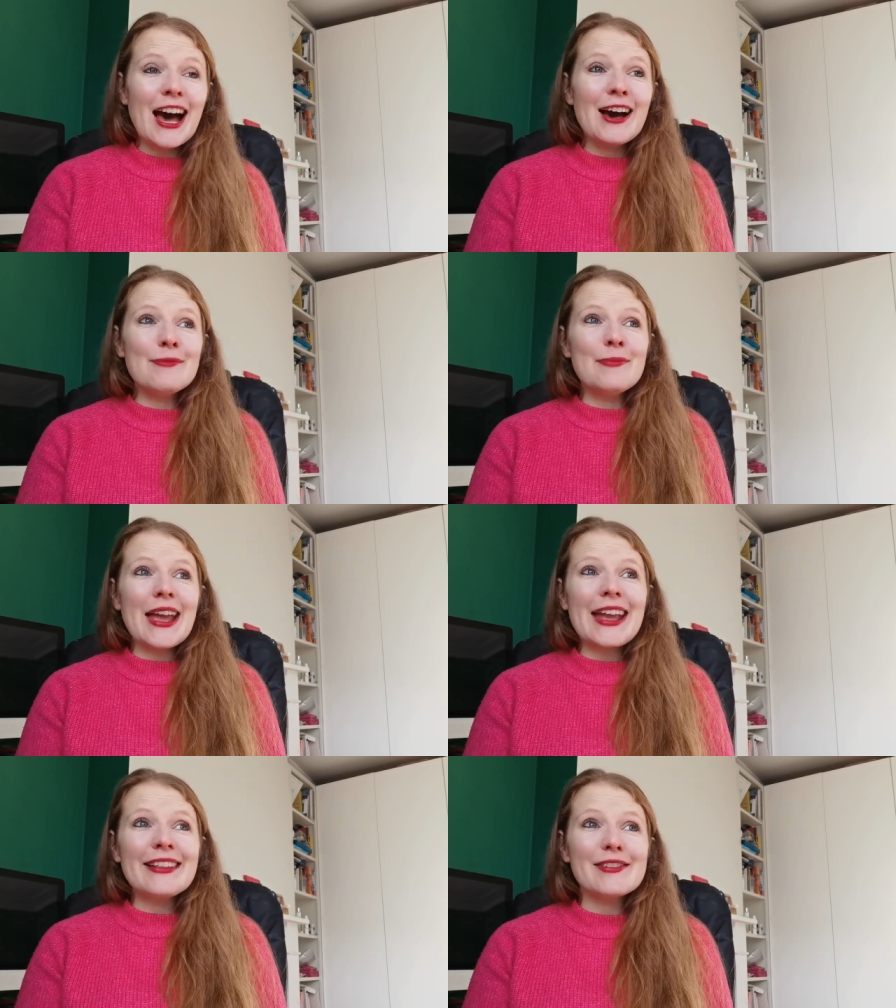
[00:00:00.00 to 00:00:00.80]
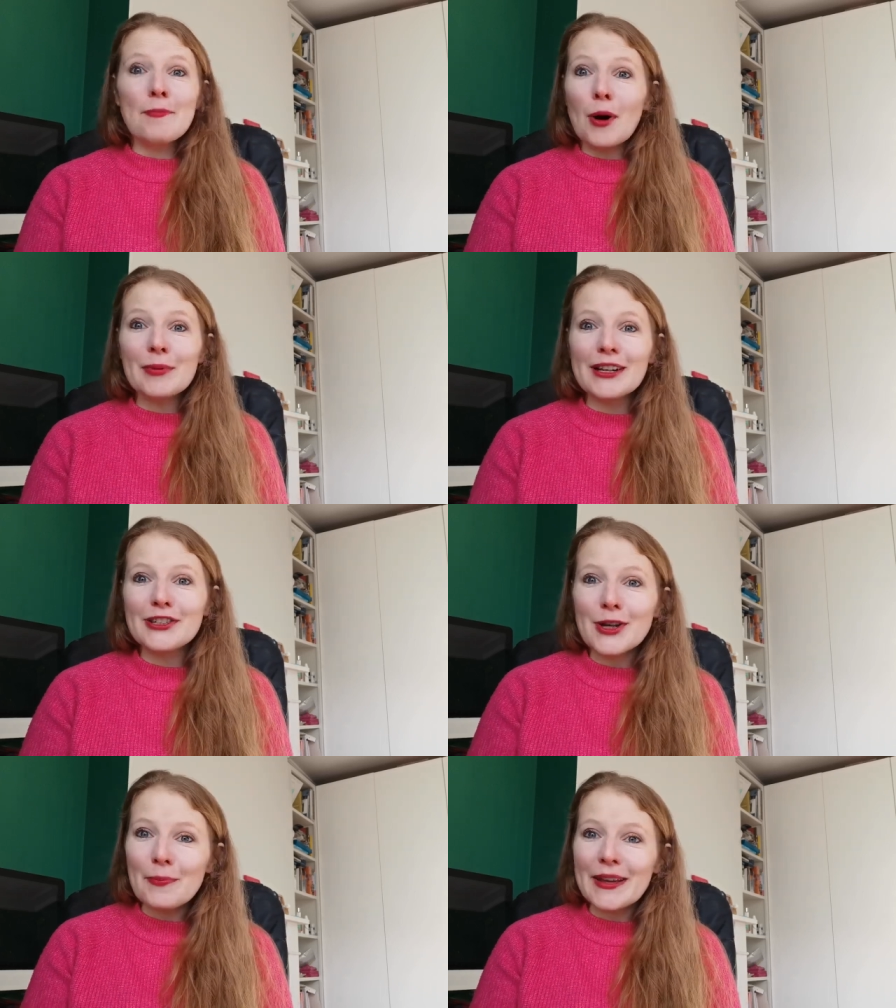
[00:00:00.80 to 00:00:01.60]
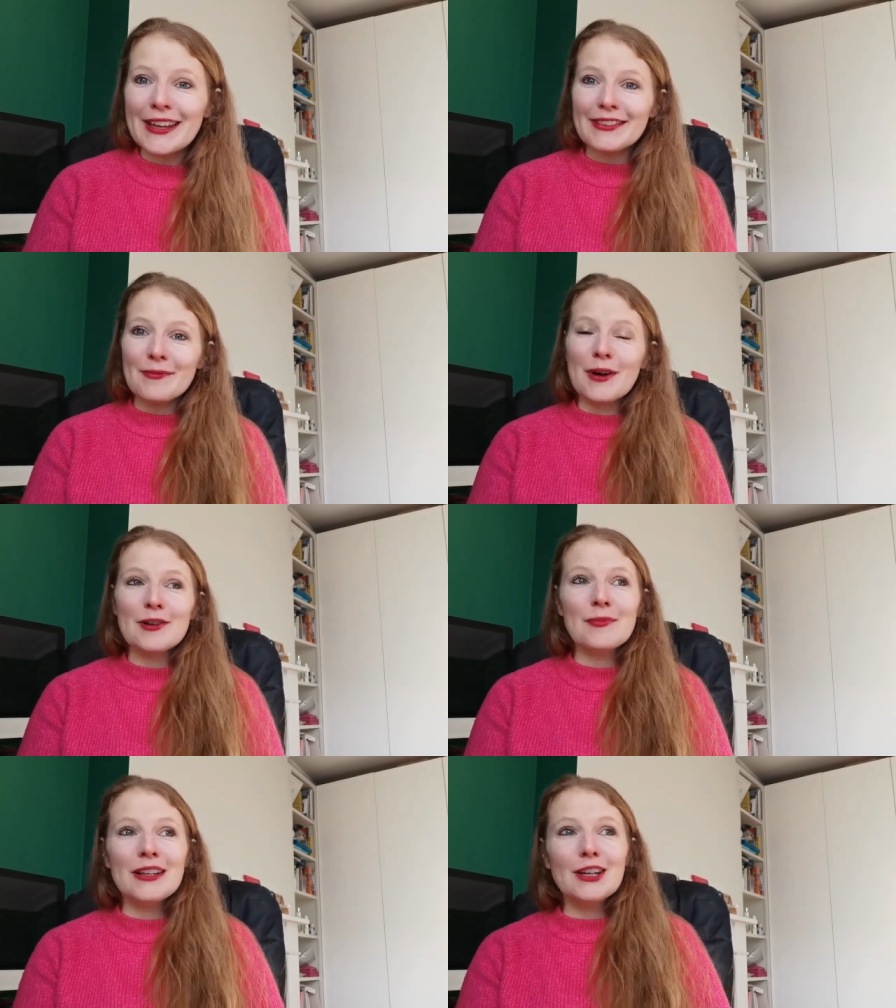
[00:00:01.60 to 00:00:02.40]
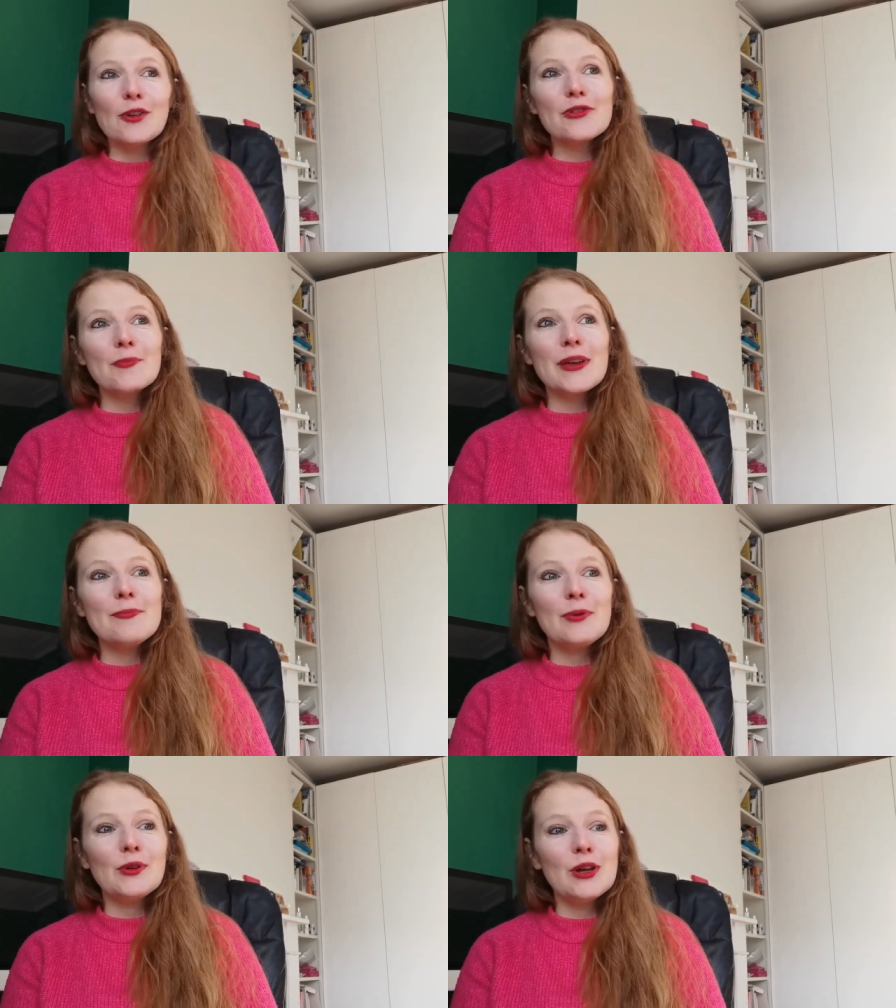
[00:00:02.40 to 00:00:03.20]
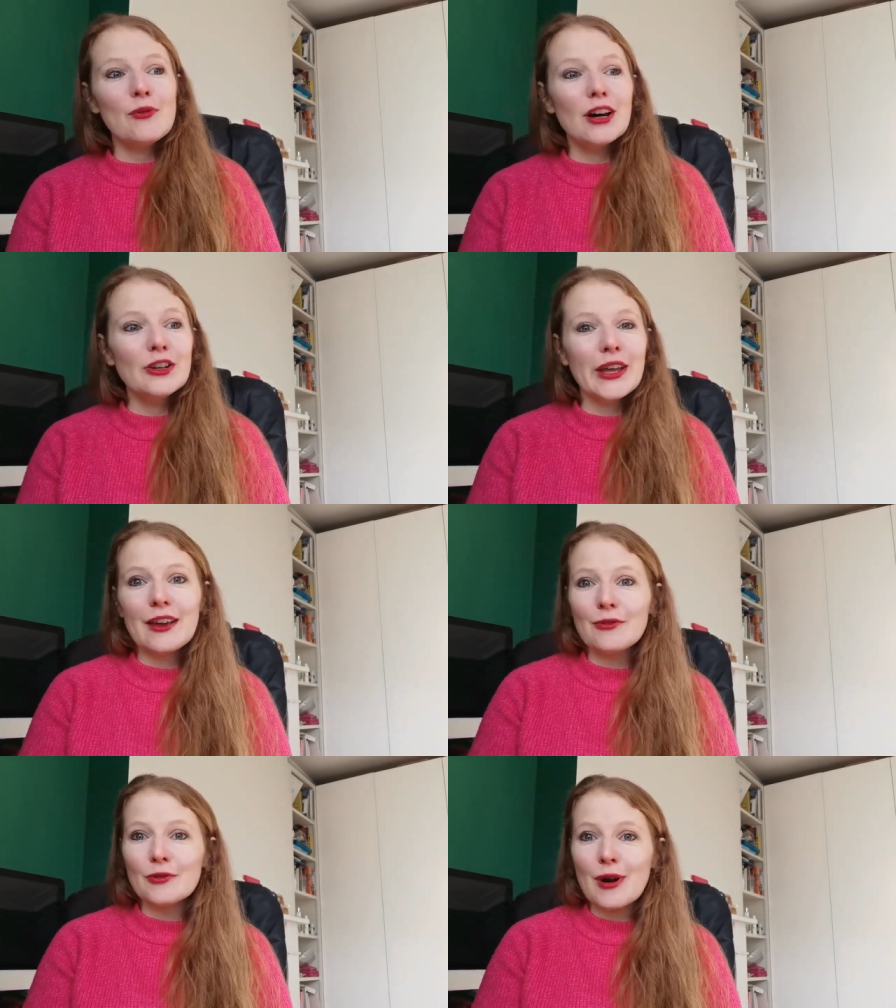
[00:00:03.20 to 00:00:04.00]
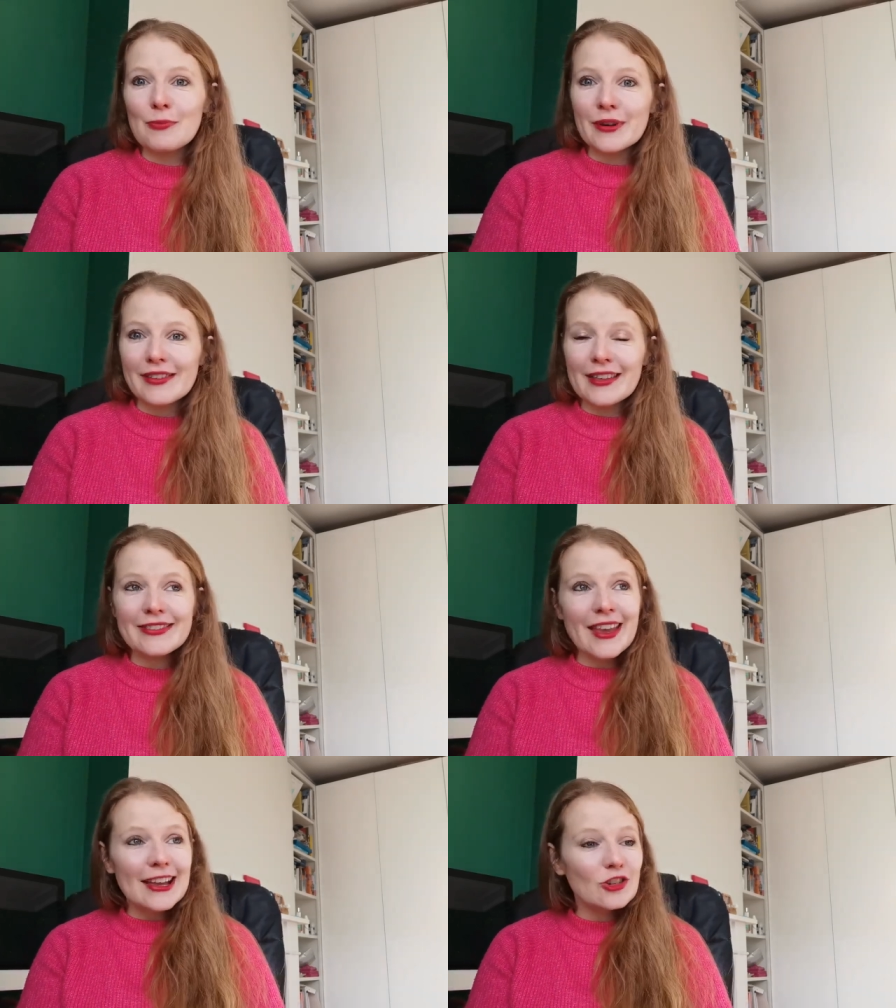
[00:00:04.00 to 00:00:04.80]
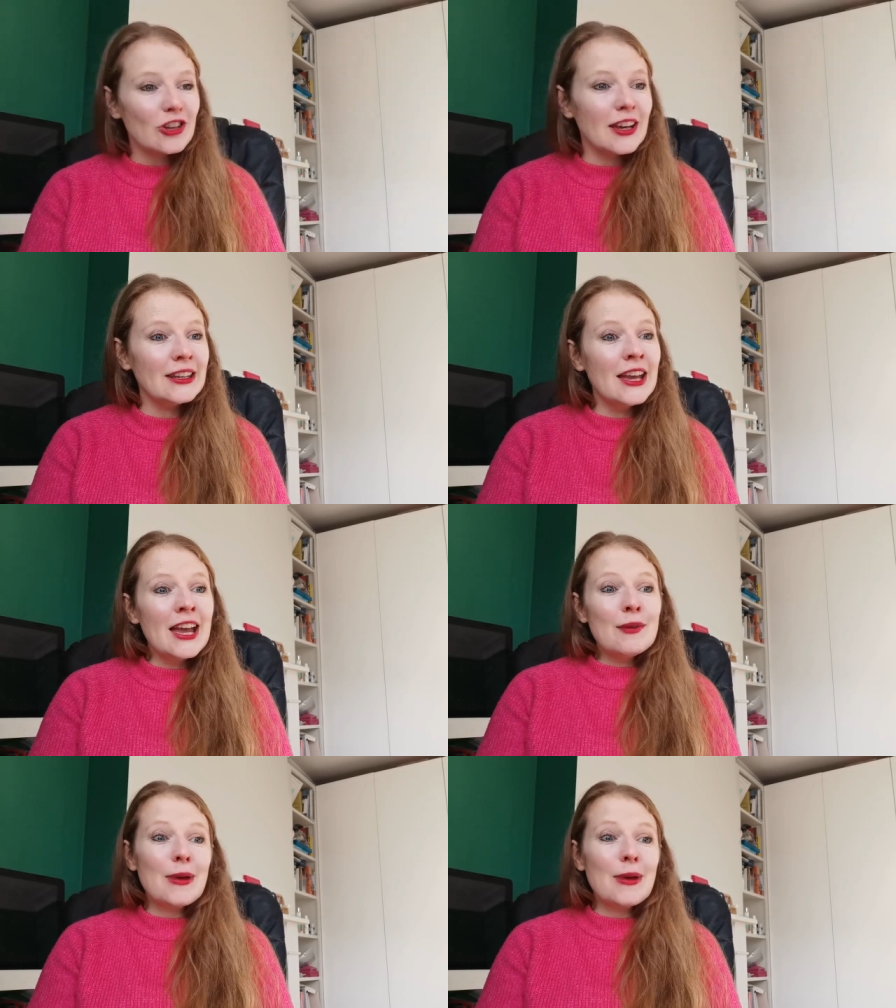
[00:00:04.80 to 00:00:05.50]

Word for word: Um, it's a popular topic at the moment. Lots of people who are looking for representation,